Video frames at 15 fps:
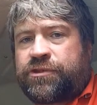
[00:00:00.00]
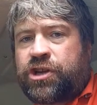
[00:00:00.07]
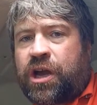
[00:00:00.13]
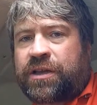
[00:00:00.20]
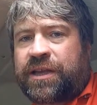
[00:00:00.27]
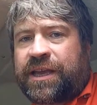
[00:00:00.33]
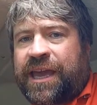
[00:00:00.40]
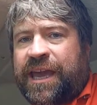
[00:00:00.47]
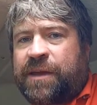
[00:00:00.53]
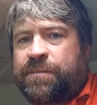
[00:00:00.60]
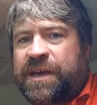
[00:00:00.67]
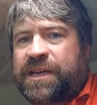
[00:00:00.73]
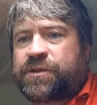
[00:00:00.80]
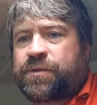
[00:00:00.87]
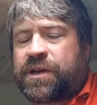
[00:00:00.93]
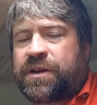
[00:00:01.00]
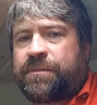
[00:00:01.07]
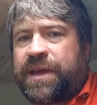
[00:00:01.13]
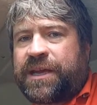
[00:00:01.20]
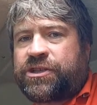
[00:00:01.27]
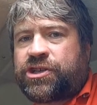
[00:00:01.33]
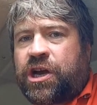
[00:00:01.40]
chocolate cake mix. We're going to
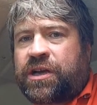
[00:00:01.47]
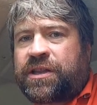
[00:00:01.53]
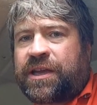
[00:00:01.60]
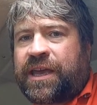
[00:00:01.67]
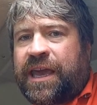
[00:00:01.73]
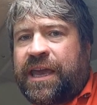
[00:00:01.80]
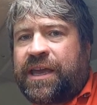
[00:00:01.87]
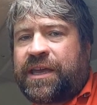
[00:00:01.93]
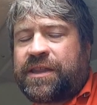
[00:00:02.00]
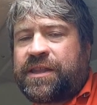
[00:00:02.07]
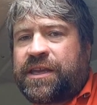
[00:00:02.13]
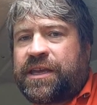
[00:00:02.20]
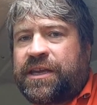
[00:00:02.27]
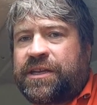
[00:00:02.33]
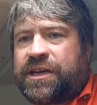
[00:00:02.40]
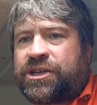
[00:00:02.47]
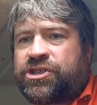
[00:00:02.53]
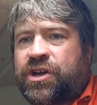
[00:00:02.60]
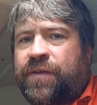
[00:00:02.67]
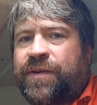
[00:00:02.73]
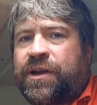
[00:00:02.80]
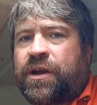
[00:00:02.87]
make chocolate cake in the
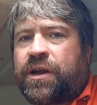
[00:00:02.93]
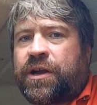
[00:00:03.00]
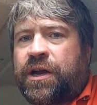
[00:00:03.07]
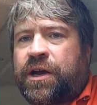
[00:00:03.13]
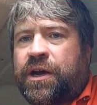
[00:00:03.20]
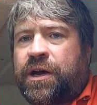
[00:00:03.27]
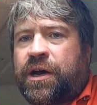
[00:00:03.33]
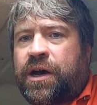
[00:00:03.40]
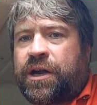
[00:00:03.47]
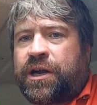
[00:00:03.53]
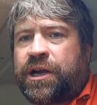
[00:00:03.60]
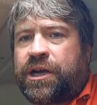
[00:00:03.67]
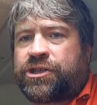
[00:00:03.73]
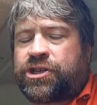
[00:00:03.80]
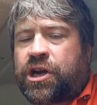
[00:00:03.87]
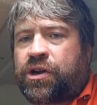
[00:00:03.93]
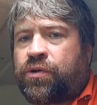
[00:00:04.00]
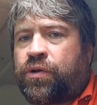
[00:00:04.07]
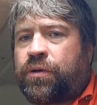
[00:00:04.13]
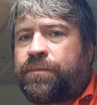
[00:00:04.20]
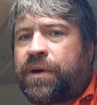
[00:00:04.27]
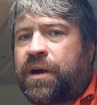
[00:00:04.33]
Dutch oven on a
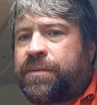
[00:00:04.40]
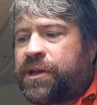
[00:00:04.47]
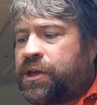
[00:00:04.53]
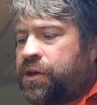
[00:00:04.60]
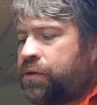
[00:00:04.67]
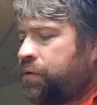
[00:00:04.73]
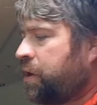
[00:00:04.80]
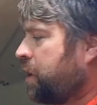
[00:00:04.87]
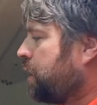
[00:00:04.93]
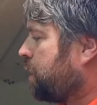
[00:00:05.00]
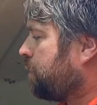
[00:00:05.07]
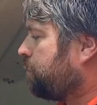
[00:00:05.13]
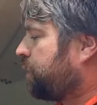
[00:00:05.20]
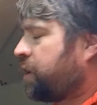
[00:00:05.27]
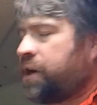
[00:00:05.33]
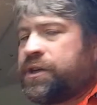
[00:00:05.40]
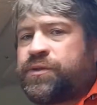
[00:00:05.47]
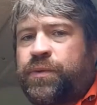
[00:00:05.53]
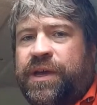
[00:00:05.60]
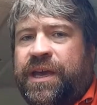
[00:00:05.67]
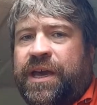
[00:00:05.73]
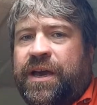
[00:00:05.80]
charcoal barbecue because
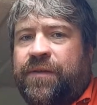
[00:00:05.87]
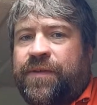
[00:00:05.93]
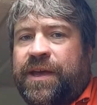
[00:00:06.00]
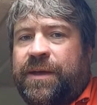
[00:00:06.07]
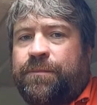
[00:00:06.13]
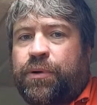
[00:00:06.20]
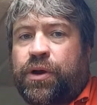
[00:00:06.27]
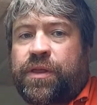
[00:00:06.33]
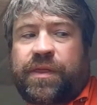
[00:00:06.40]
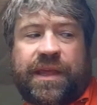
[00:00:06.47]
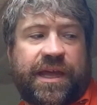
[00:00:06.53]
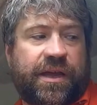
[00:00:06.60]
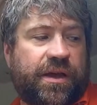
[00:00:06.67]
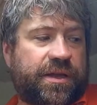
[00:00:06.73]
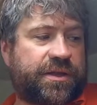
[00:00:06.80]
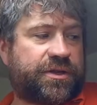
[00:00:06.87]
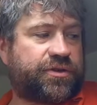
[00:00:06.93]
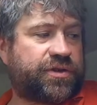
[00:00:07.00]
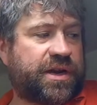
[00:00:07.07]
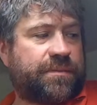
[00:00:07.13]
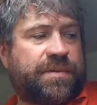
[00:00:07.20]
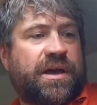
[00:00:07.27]
we have a birthday on the
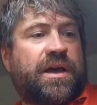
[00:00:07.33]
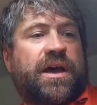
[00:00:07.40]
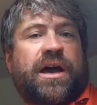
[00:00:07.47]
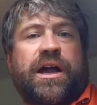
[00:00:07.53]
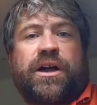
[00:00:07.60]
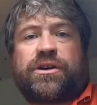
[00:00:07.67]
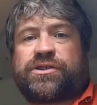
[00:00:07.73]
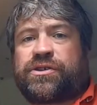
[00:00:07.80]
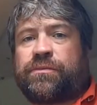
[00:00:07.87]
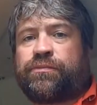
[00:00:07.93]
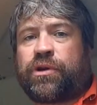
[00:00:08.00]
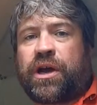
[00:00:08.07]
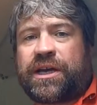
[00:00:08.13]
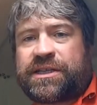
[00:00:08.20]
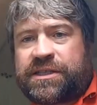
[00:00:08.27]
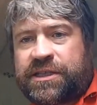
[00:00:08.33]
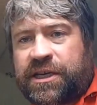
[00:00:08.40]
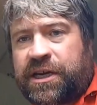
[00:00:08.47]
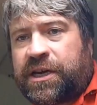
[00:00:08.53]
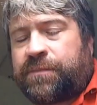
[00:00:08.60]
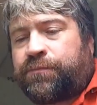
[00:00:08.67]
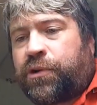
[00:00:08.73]
trip. I also brought
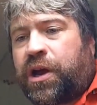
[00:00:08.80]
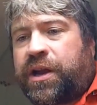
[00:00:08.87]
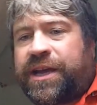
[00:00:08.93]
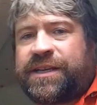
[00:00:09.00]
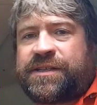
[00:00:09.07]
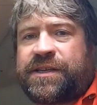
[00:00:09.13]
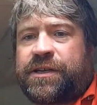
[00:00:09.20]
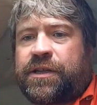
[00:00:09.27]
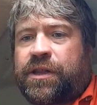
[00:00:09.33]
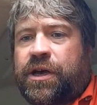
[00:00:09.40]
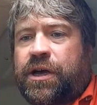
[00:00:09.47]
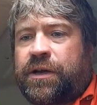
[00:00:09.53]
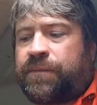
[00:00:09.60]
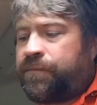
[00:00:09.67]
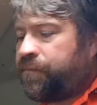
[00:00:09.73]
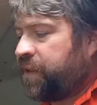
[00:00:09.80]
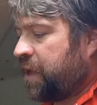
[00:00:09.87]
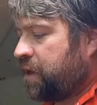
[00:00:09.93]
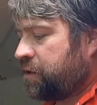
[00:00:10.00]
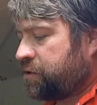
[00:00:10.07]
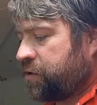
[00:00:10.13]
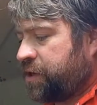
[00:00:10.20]
icing along.
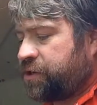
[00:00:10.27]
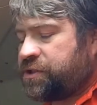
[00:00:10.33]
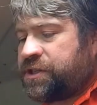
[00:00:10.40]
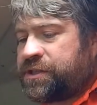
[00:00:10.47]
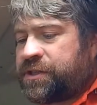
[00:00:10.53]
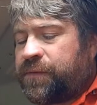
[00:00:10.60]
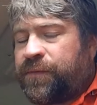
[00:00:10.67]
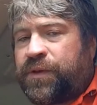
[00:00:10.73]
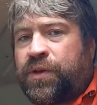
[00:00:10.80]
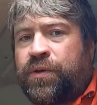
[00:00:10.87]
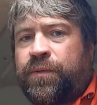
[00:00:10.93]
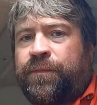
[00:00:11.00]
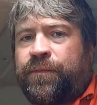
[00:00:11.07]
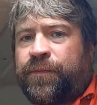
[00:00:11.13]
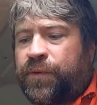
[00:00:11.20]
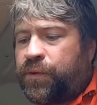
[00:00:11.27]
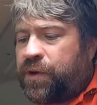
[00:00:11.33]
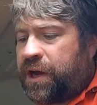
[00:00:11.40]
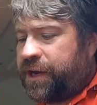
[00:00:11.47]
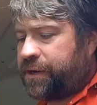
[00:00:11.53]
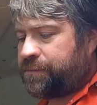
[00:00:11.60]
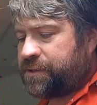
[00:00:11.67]
So there's just a few food
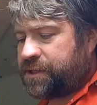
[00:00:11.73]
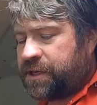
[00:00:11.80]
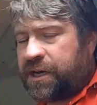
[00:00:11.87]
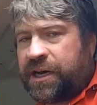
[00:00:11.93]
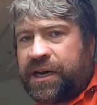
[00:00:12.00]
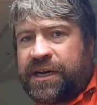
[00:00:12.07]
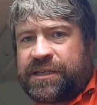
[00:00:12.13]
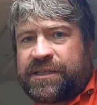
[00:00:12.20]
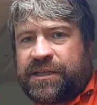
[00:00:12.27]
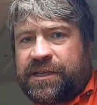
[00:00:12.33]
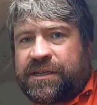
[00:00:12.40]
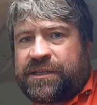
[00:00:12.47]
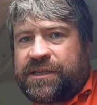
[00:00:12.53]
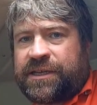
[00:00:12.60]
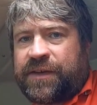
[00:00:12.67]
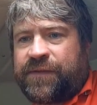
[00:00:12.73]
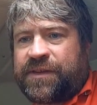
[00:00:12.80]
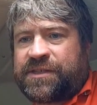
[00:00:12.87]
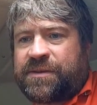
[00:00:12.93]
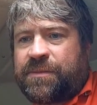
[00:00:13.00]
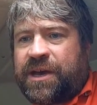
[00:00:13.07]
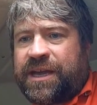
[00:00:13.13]
items to give you
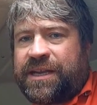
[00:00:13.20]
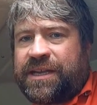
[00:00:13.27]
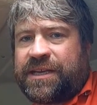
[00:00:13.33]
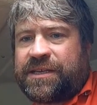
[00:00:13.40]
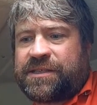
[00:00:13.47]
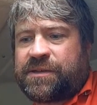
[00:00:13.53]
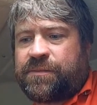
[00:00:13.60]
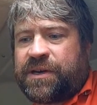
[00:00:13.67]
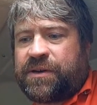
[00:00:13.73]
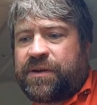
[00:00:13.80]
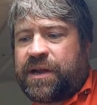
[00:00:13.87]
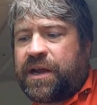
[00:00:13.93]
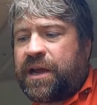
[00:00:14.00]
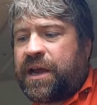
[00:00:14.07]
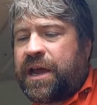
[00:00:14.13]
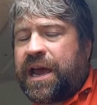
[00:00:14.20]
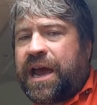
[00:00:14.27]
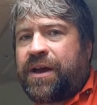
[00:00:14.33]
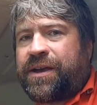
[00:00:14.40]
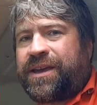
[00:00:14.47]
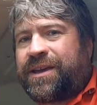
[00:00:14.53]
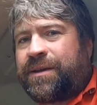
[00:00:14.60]
some ideas about
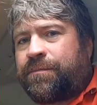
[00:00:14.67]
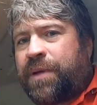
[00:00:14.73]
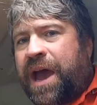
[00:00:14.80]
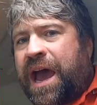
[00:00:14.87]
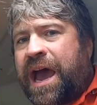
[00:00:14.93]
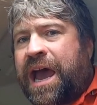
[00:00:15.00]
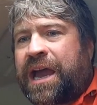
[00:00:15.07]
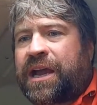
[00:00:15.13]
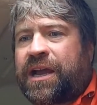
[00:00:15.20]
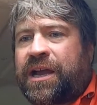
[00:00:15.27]
how you can pack